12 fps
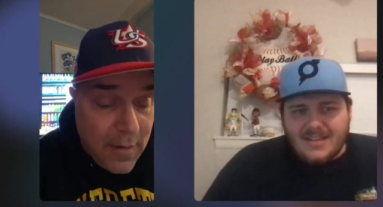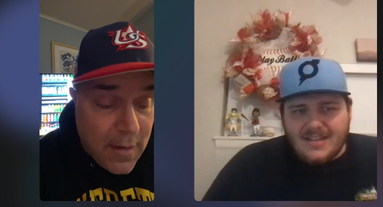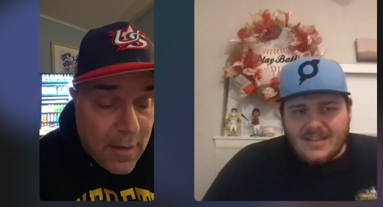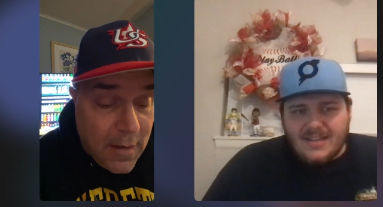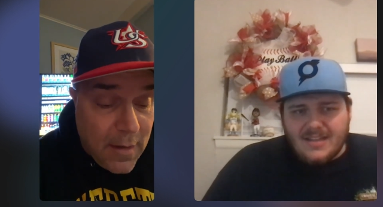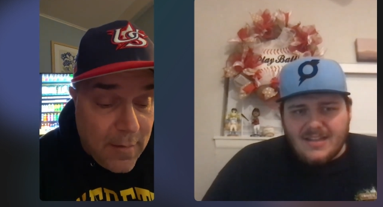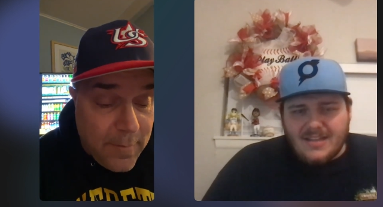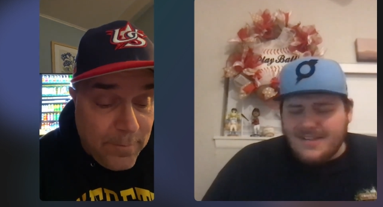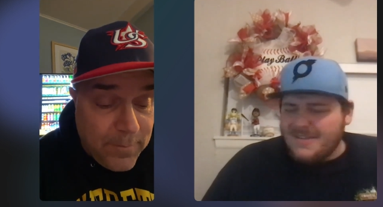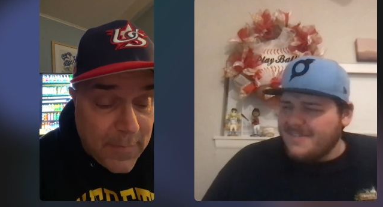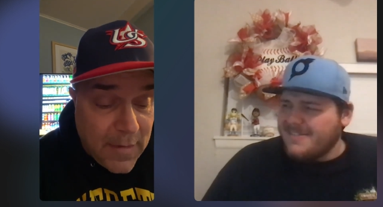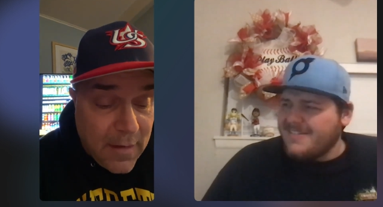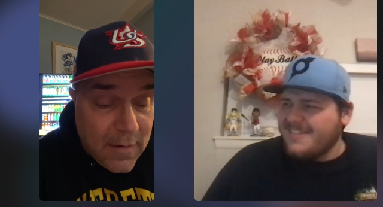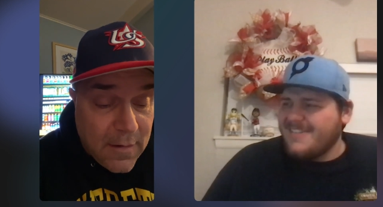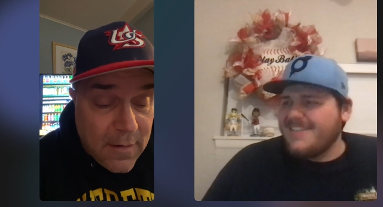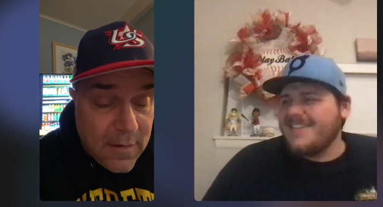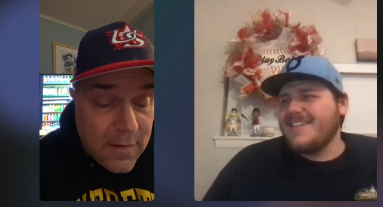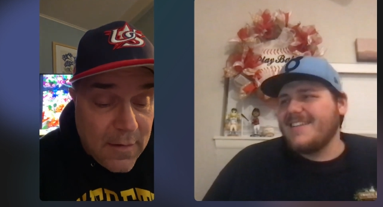Speaker 1: Um,
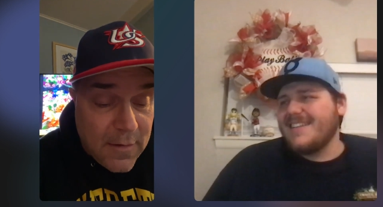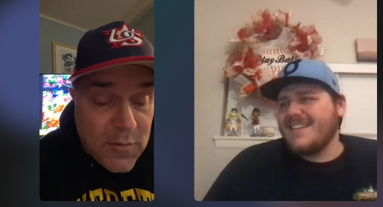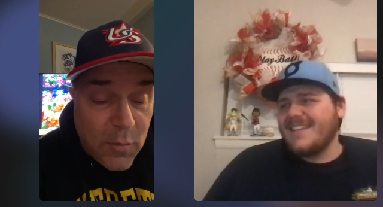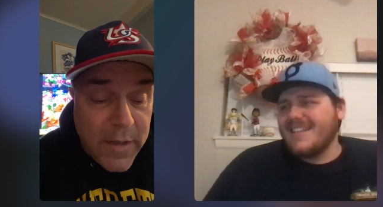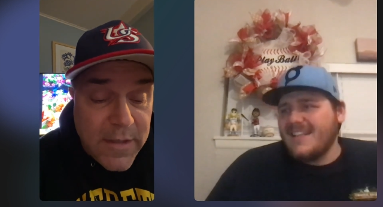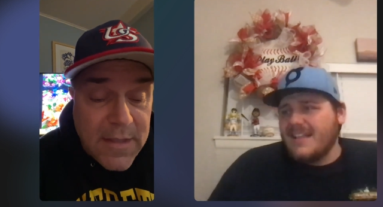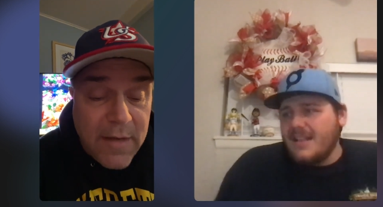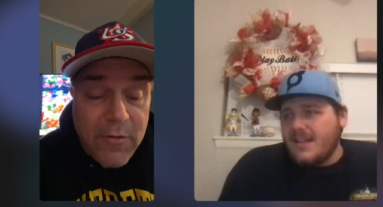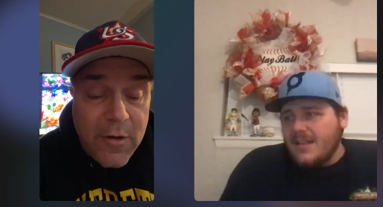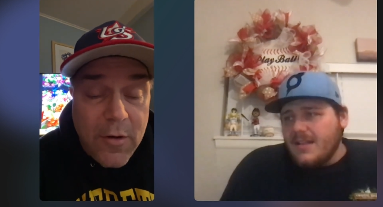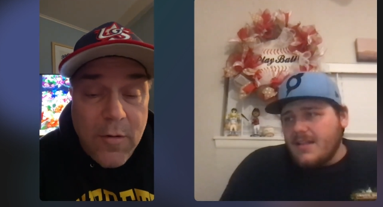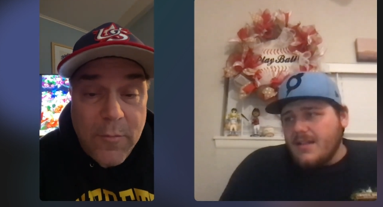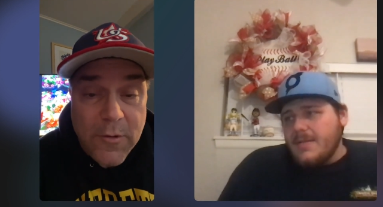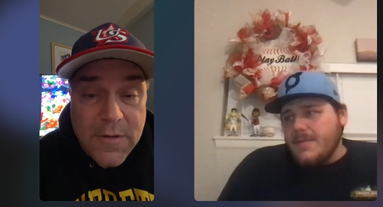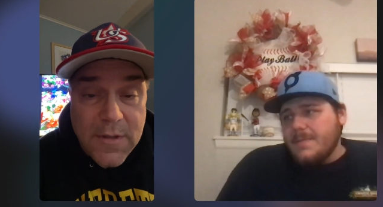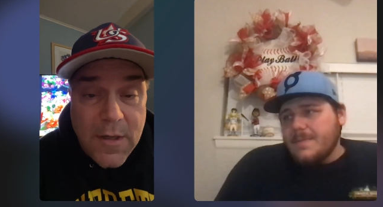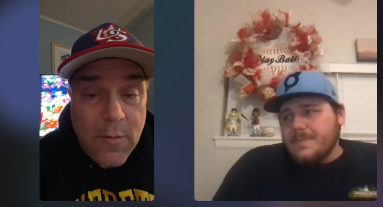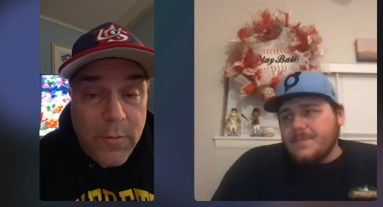27
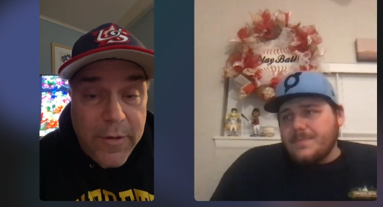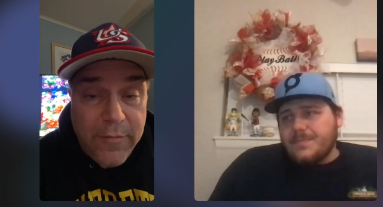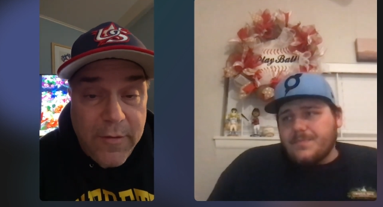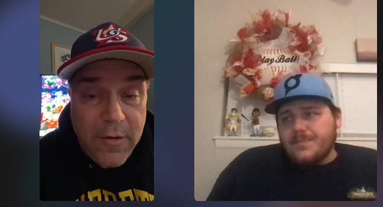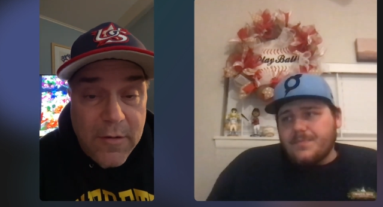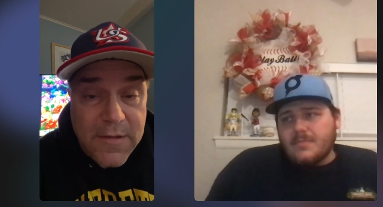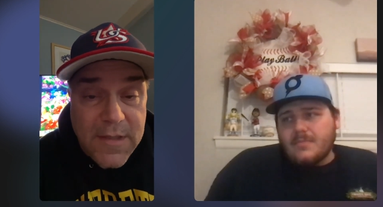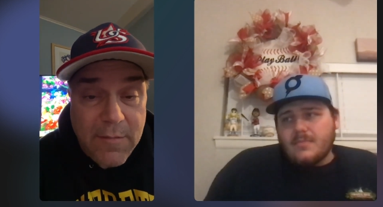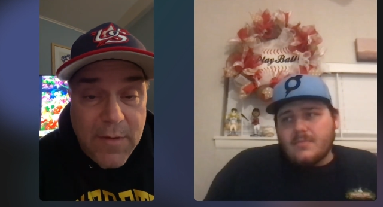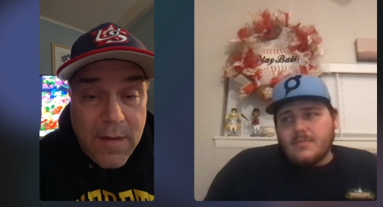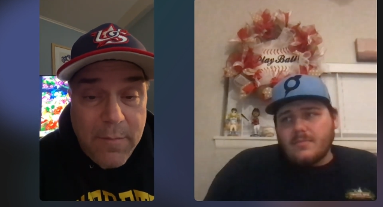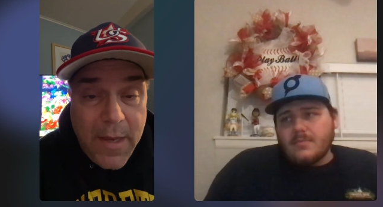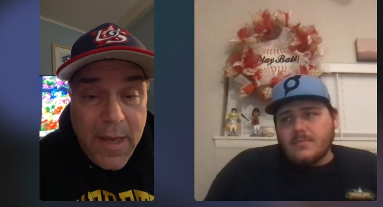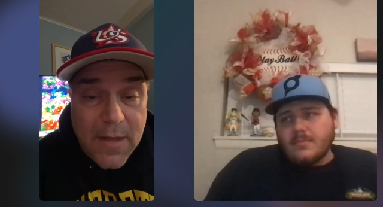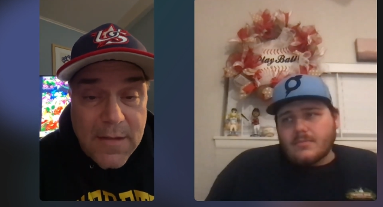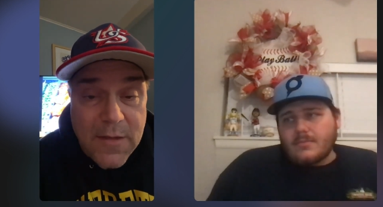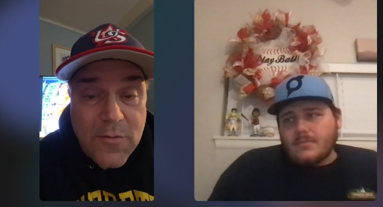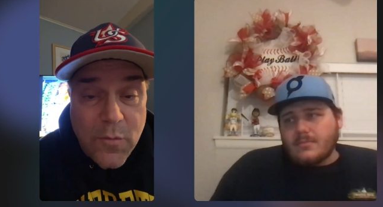homers and only 370 at
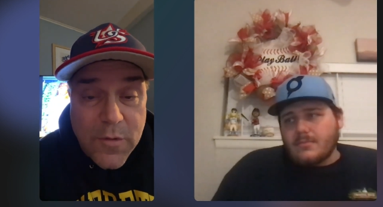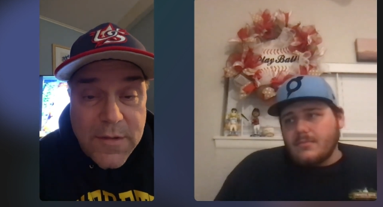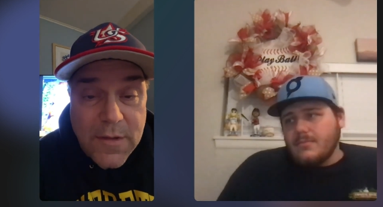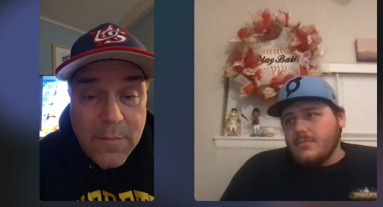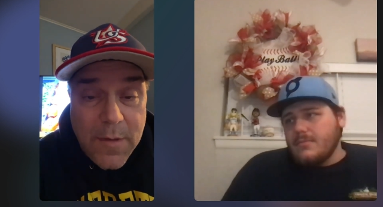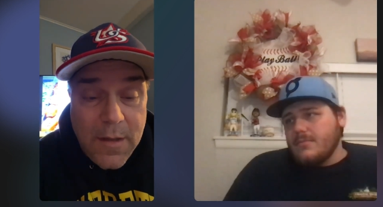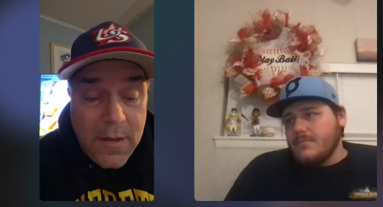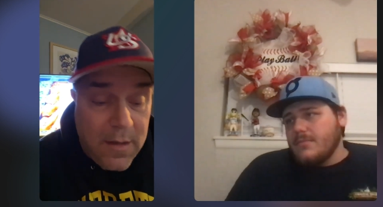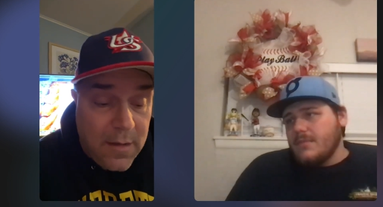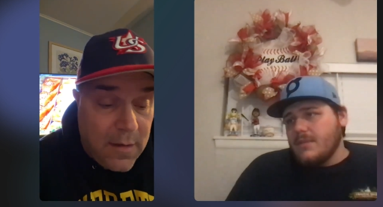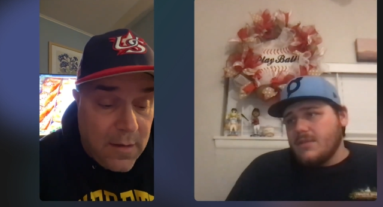bats. That's worth something, isn't it?